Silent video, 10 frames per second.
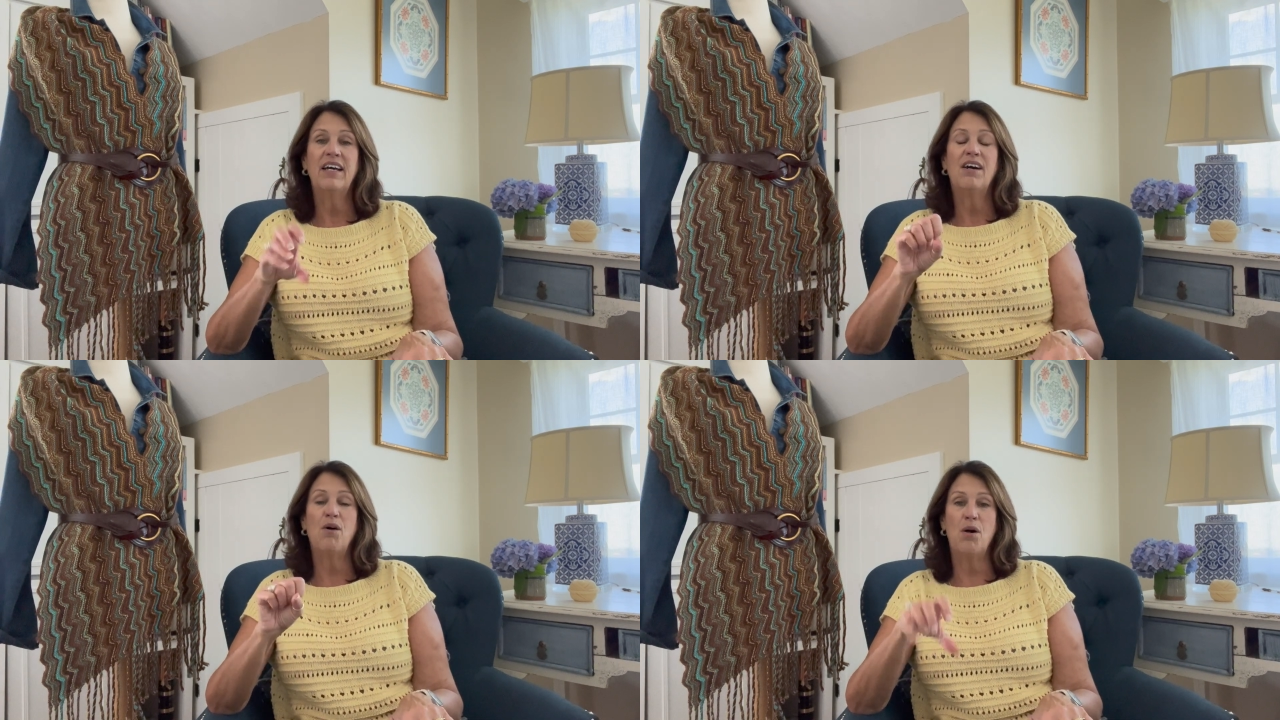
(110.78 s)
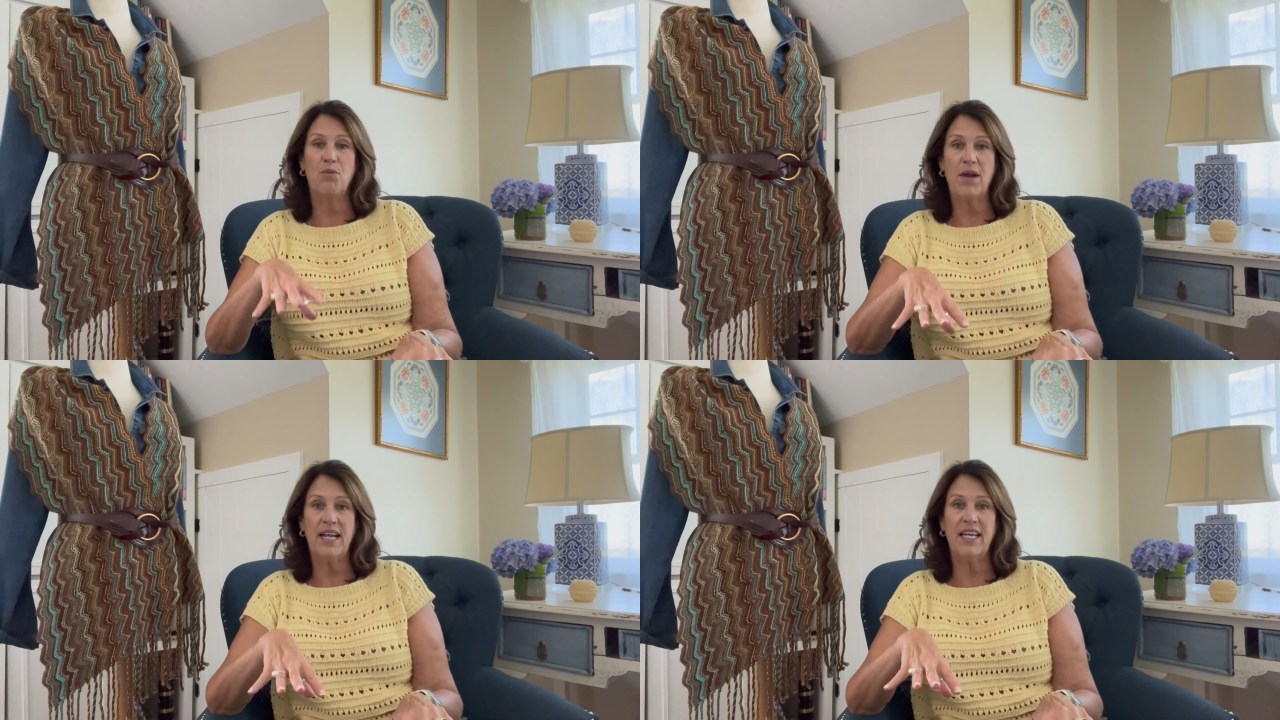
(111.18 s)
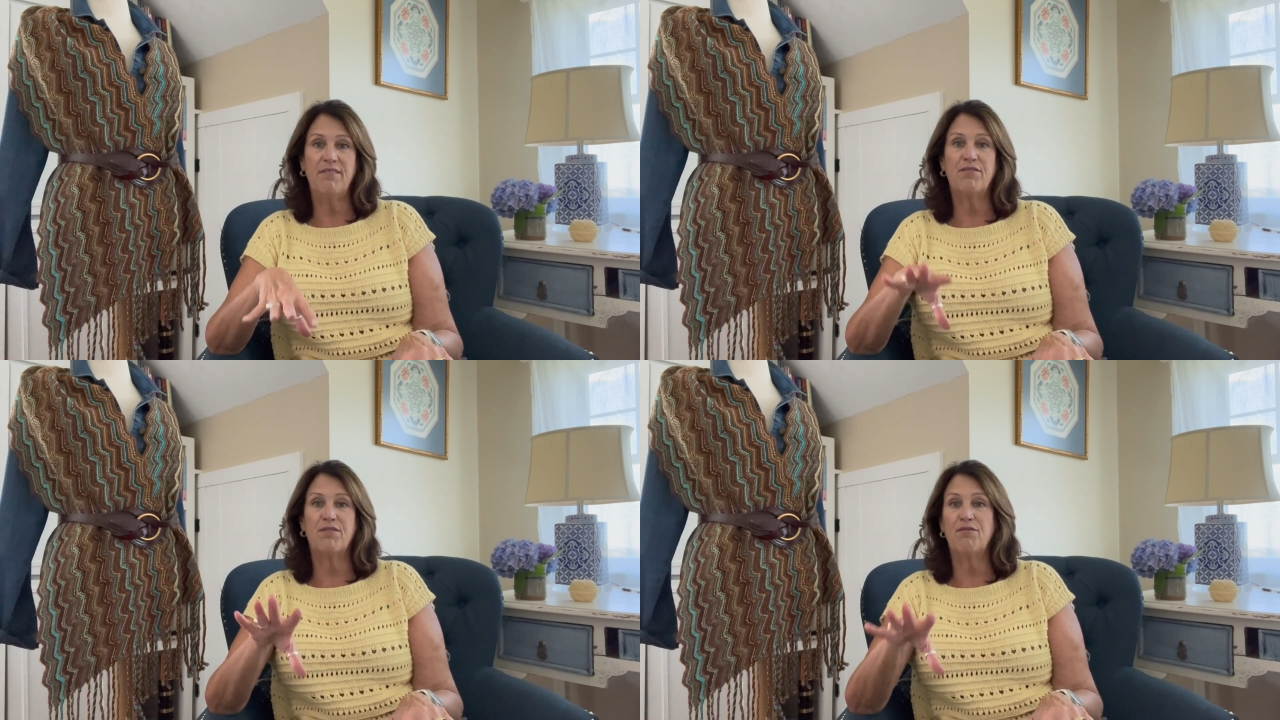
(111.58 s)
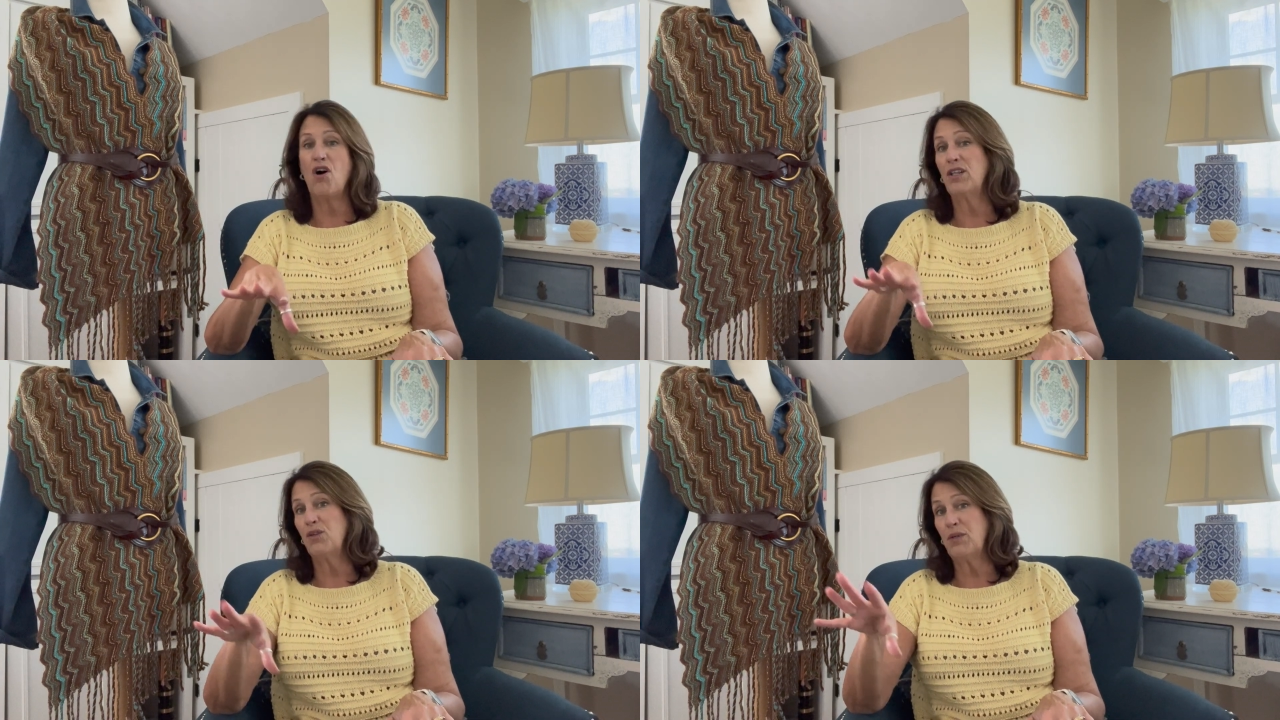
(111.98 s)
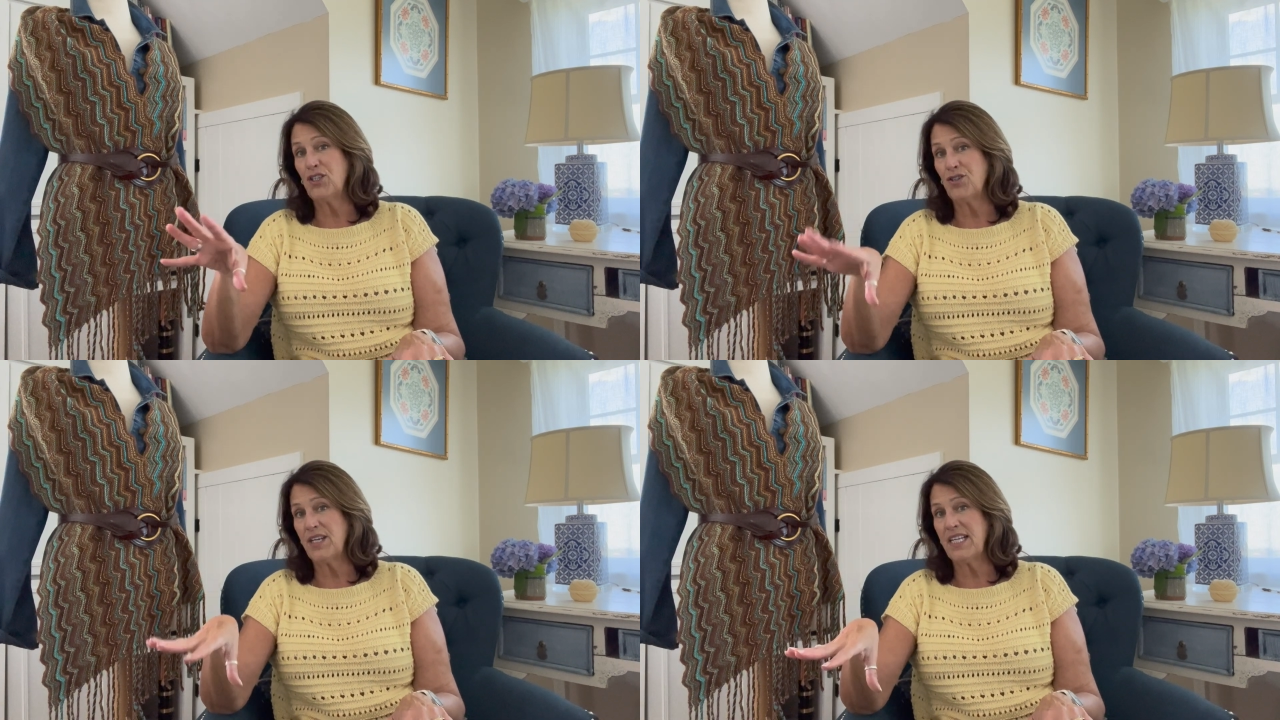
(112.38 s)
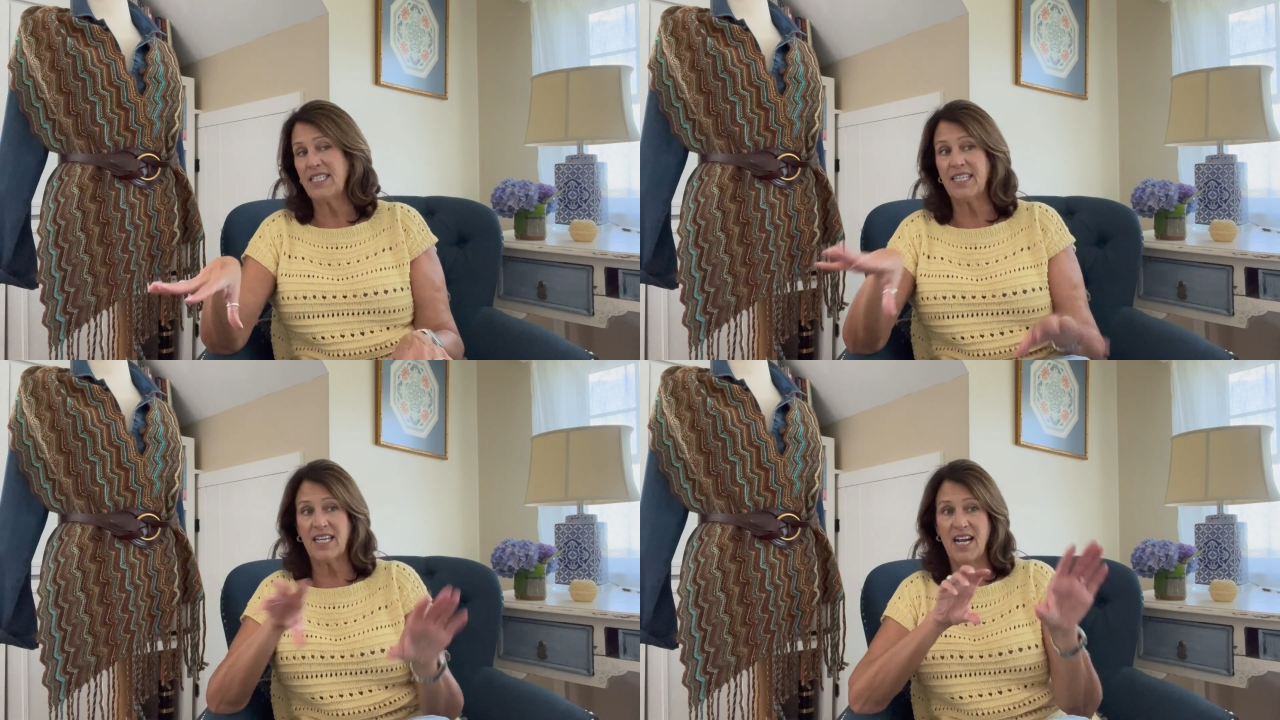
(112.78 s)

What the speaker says: already for fall and winter knits and